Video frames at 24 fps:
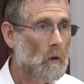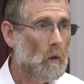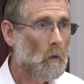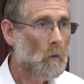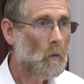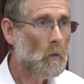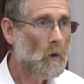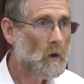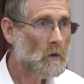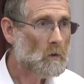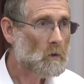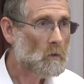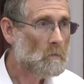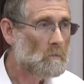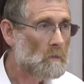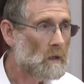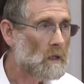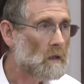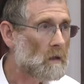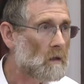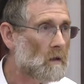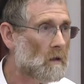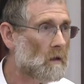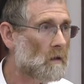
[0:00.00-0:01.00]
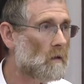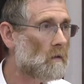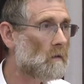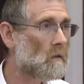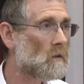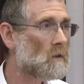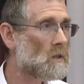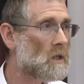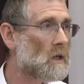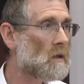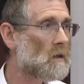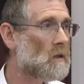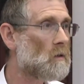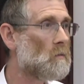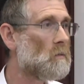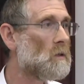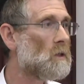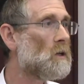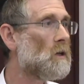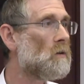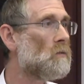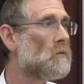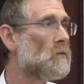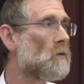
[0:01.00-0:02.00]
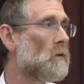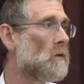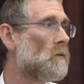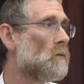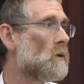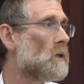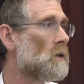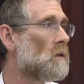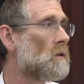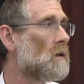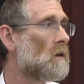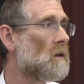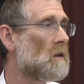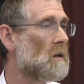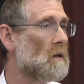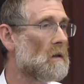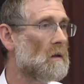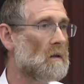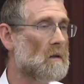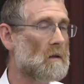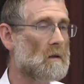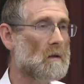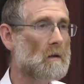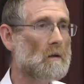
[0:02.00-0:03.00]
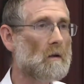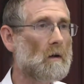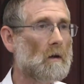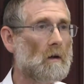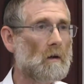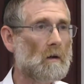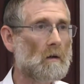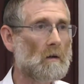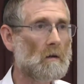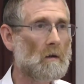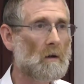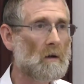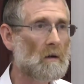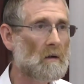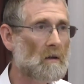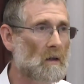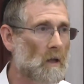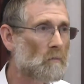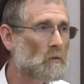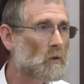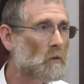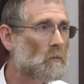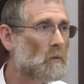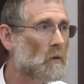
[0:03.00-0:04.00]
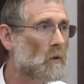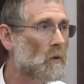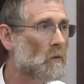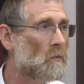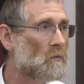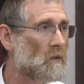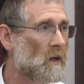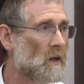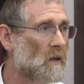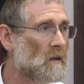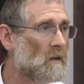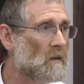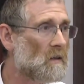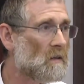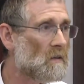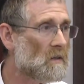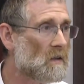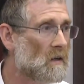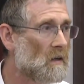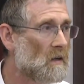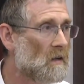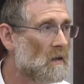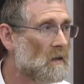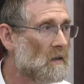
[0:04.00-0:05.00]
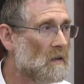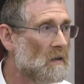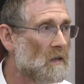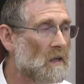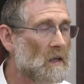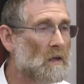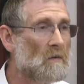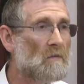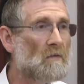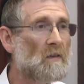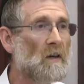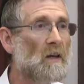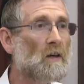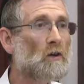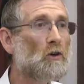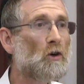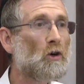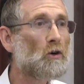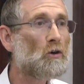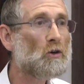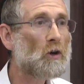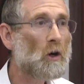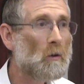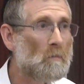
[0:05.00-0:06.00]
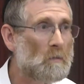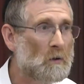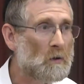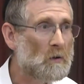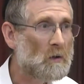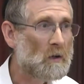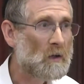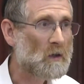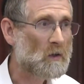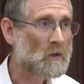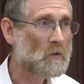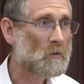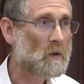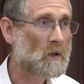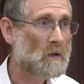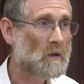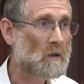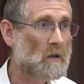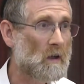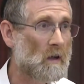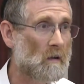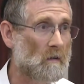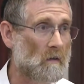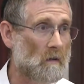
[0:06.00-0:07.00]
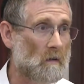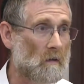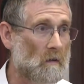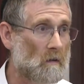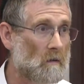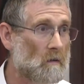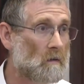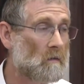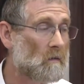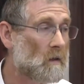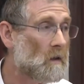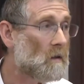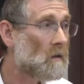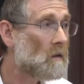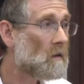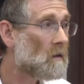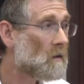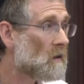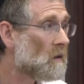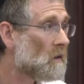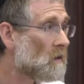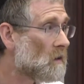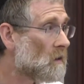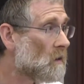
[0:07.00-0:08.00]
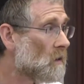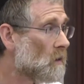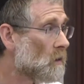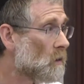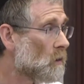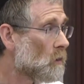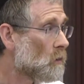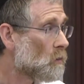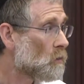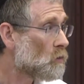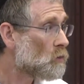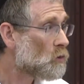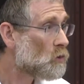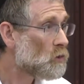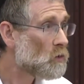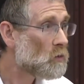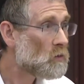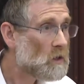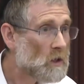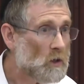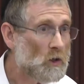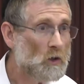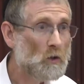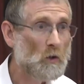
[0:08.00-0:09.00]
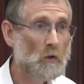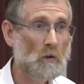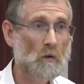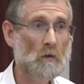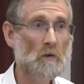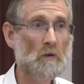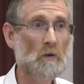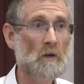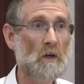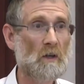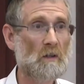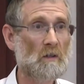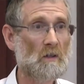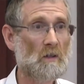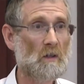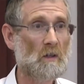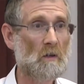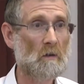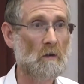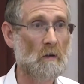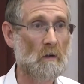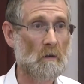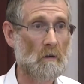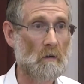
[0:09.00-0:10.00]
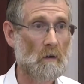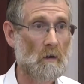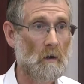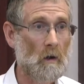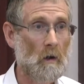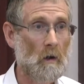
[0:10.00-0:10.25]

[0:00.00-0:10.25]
What makes the testimony of the witnesses acceptable or valid? If they corroborate one another. This is a judicial criterion,